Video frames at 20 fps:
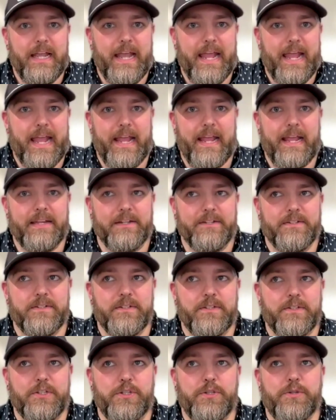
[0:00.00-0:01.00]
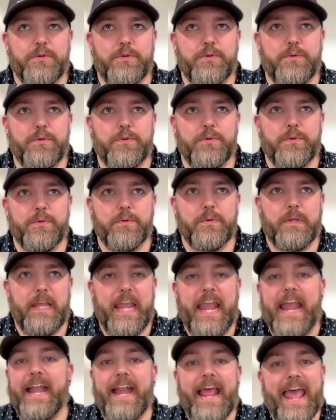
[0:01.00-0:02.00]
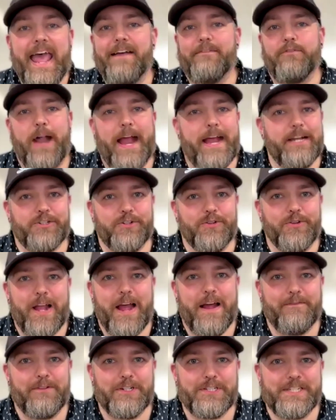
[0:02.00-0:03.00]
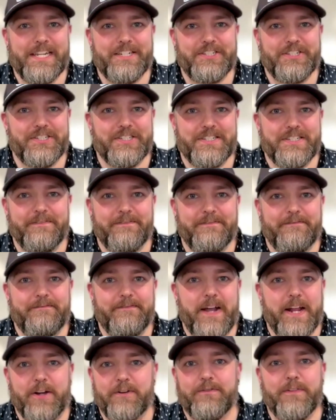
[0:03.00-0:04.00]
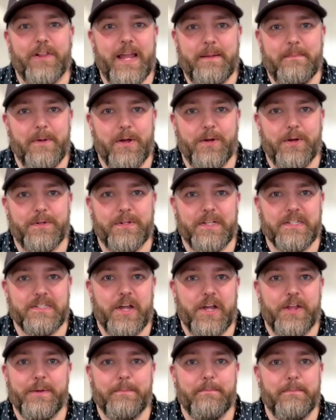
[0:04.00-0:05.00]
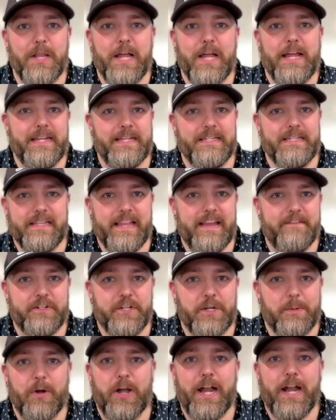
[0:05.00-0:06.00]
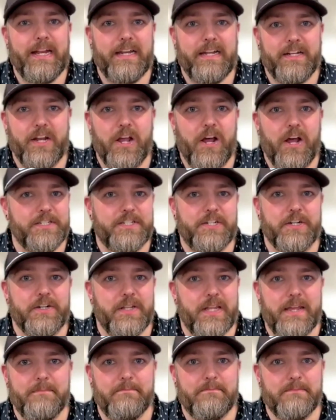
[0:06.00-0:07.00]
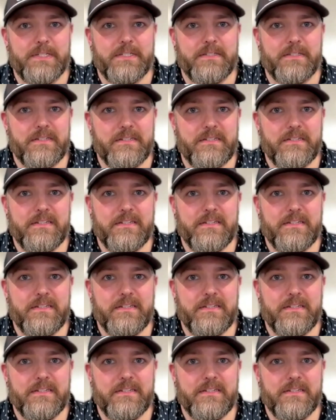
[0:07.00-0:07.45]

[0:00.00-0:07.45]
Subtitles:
And you can't have rational conversations in fight or flight mode because all the blood has left your brain and gone to your limbs.